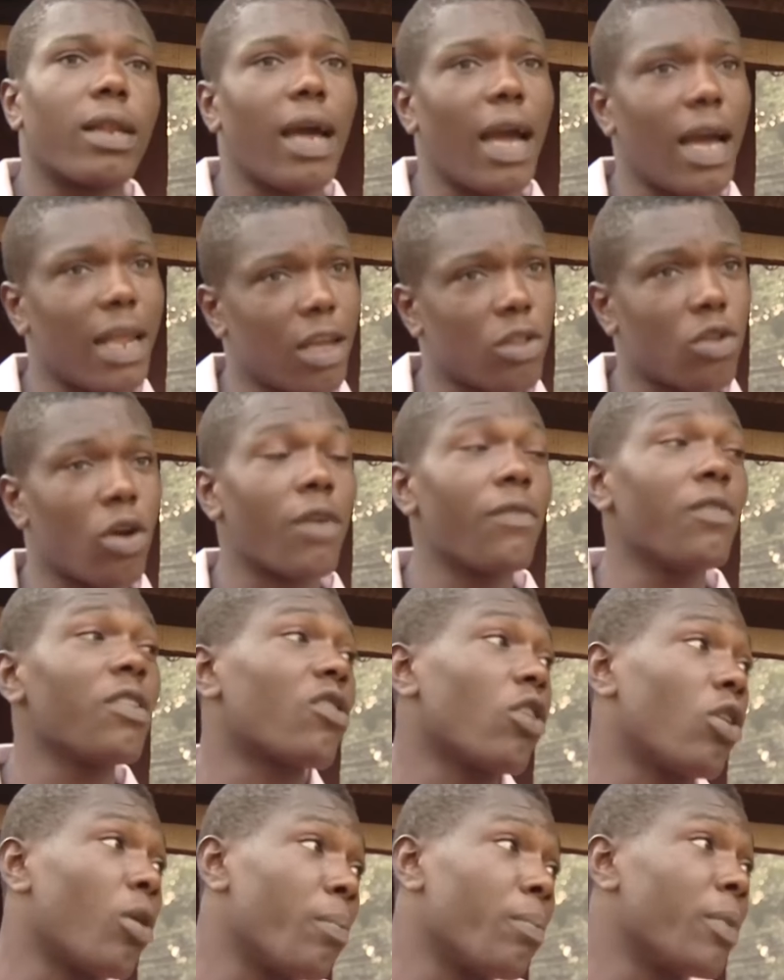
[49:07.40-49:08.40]
Can I add it? Or even
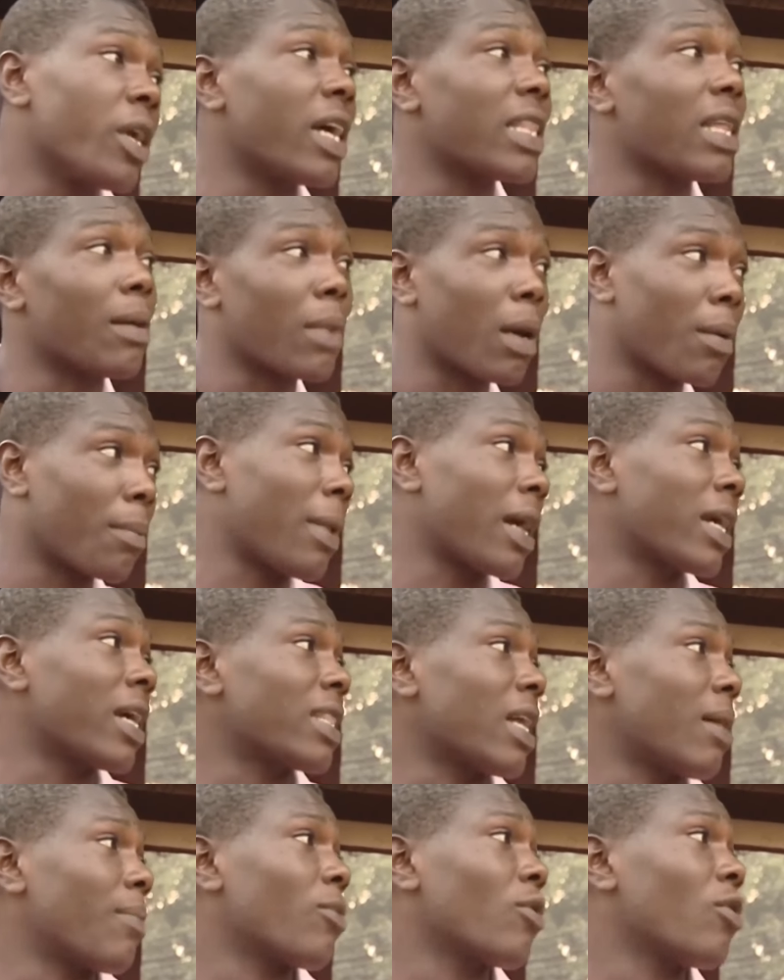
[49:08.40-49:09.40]
say no be me get them, na mama
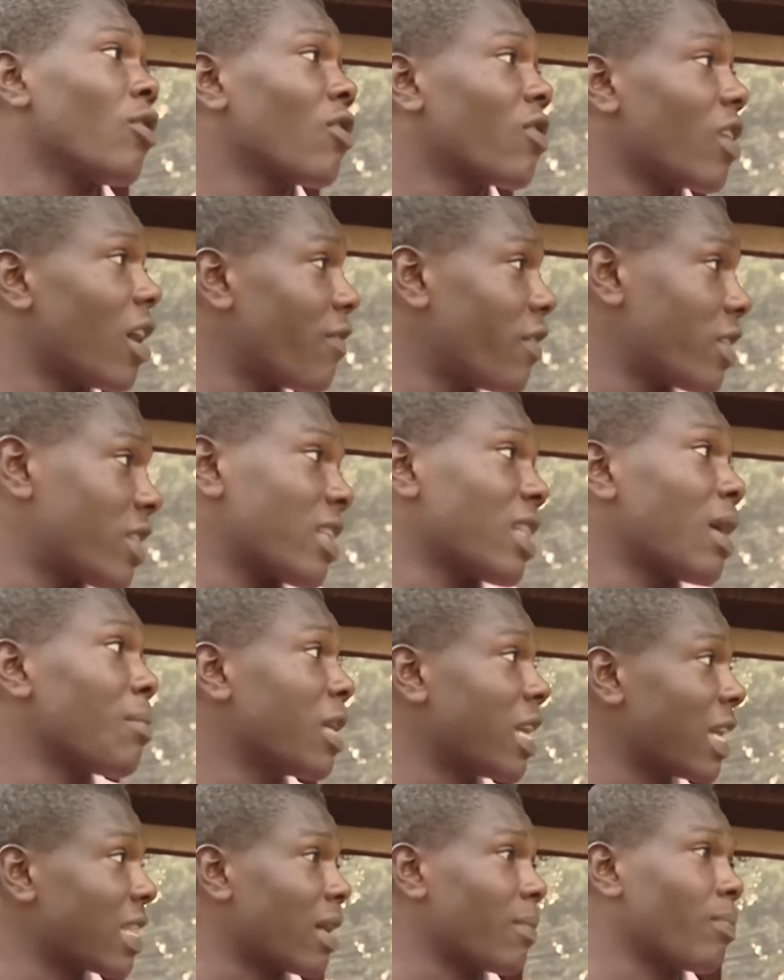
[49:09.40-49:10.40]
get them. So everything na
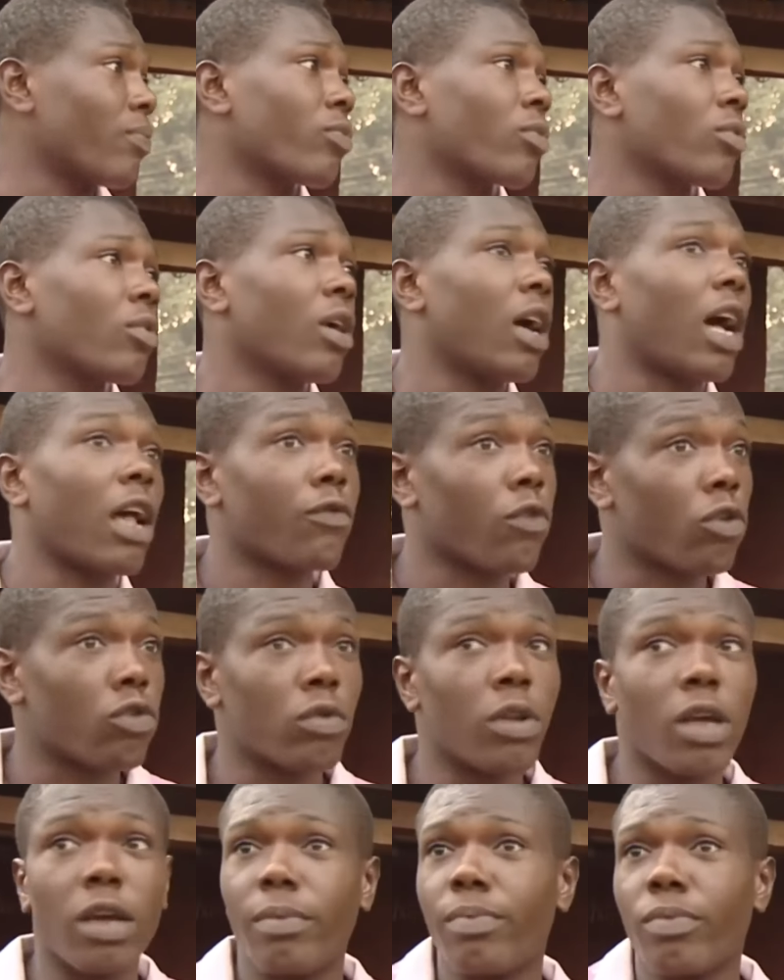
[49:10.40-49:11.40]
me get them. As for
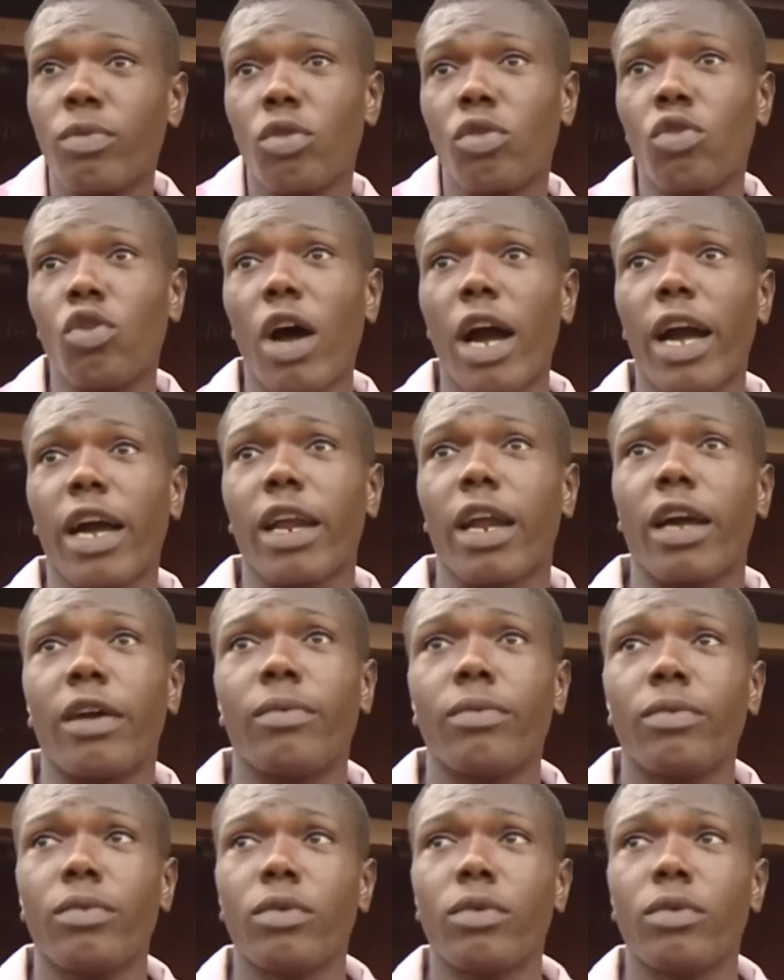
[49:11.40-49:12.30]
today, no akara.